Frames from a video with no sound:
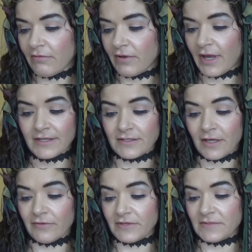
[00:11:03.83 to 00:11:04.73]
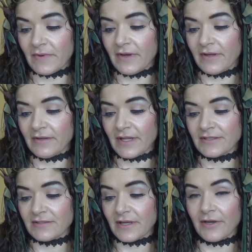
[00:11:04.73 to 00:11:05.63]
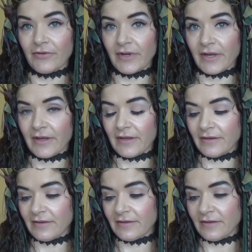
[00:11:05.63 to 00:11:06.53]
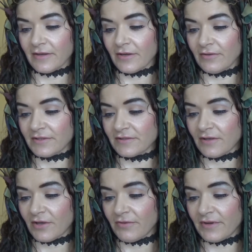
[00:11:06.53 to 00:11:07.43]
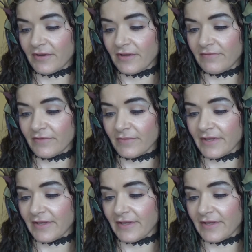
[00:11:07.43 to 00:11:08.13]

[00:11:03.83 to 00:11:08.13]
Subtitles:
I still hadn't respond. That's 9:09. This is all going on from